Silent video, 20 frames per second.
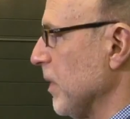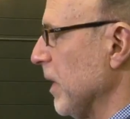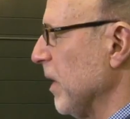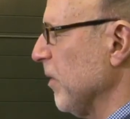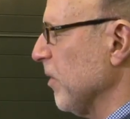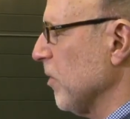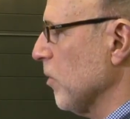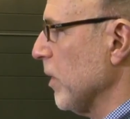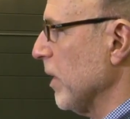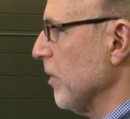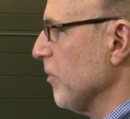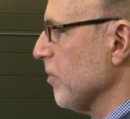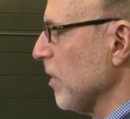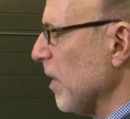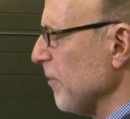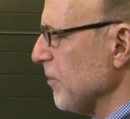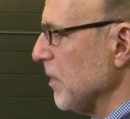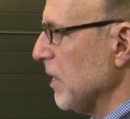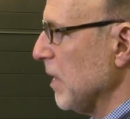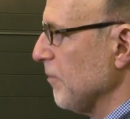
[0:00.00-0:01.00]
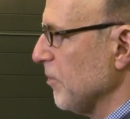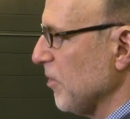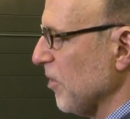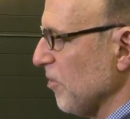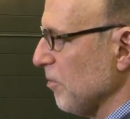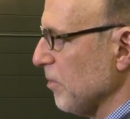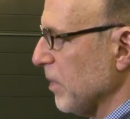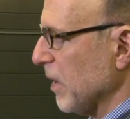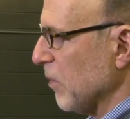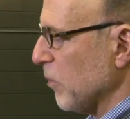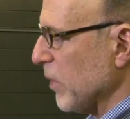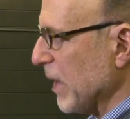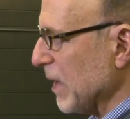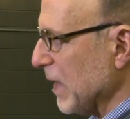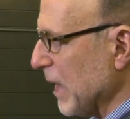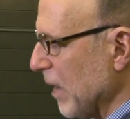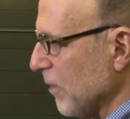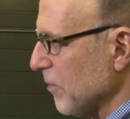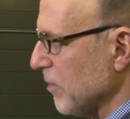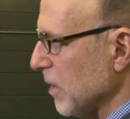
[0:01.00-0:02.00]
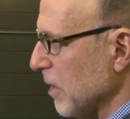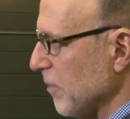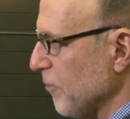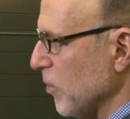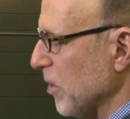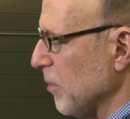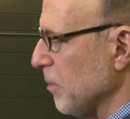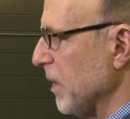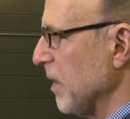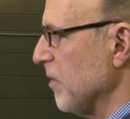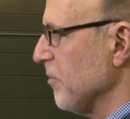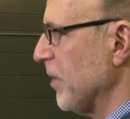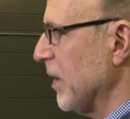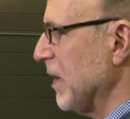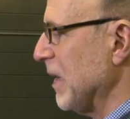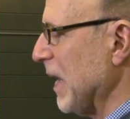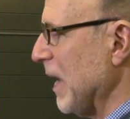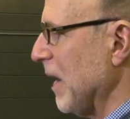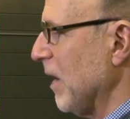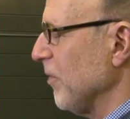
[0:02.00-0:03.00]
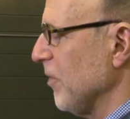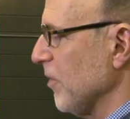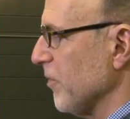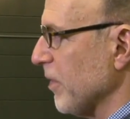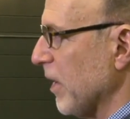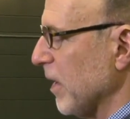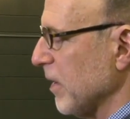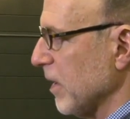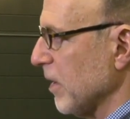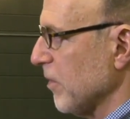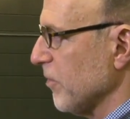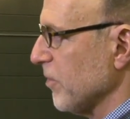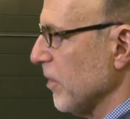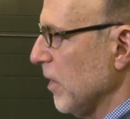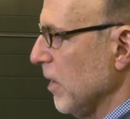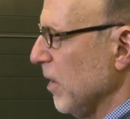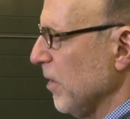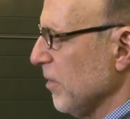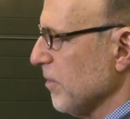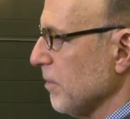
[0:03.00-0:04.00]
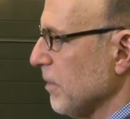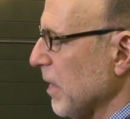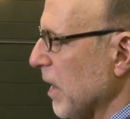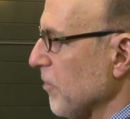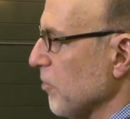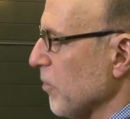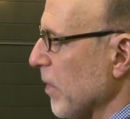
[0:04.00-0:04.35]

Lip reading: play quite soft enough, it doesn't play quite loud enough. When it plays very loud, the sound gets sometimes